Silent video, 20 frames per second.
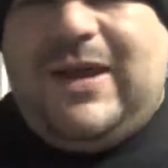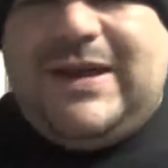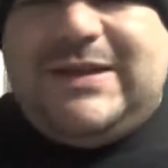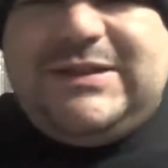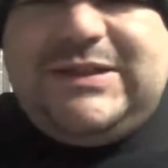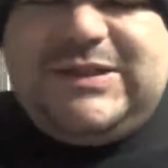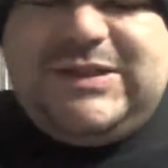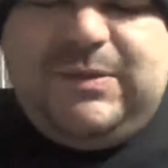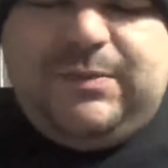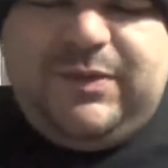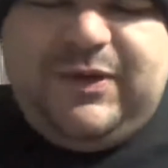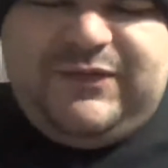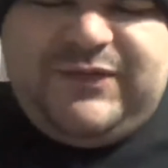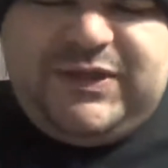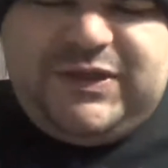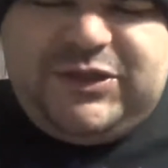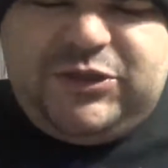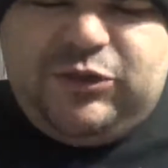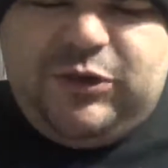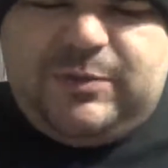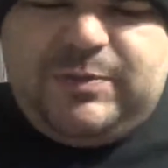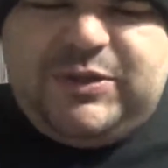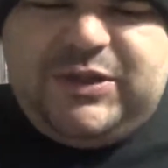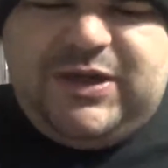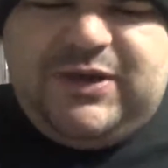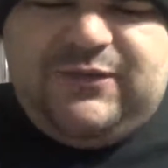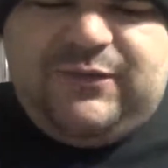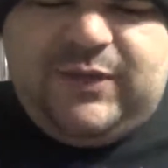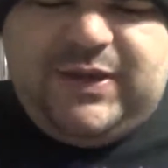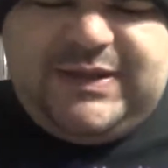And just a brief
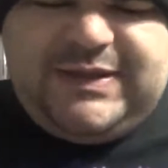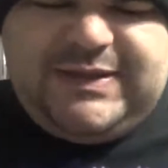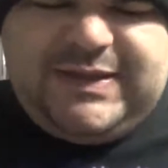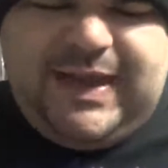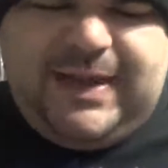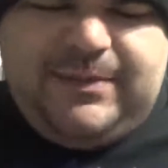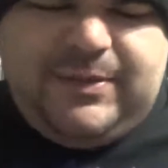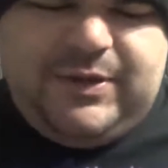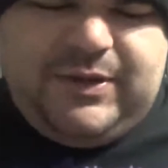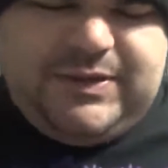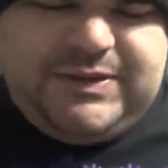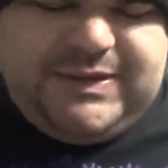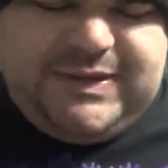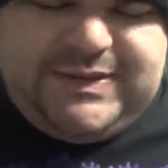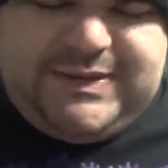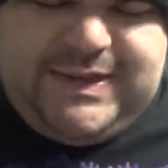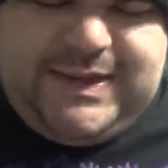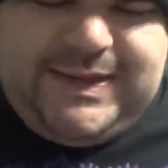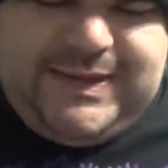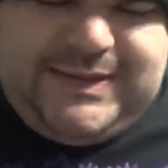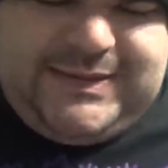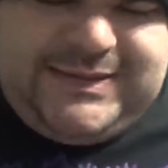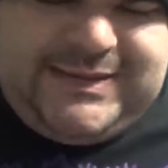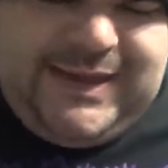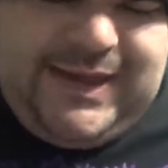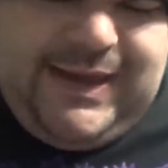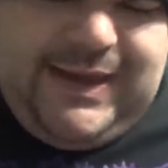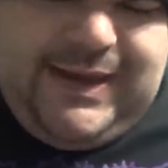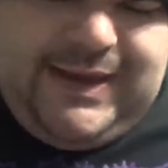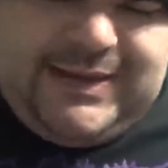description of what Psychosis
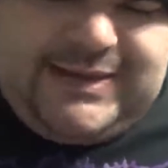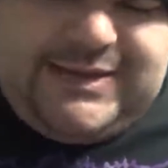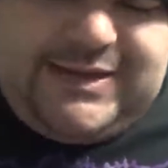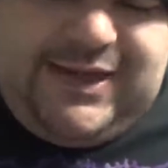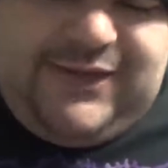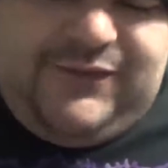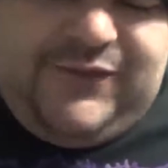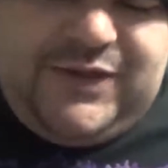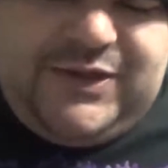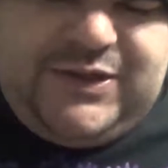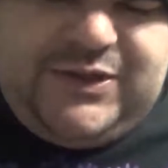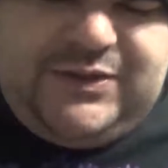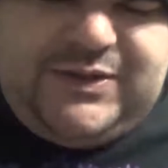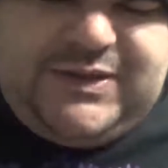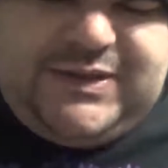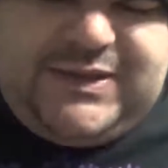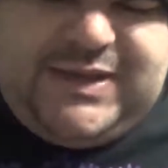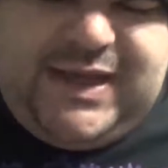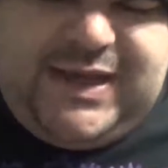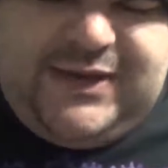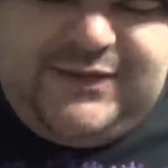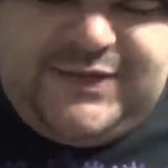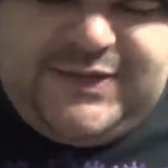is. A self-induced state of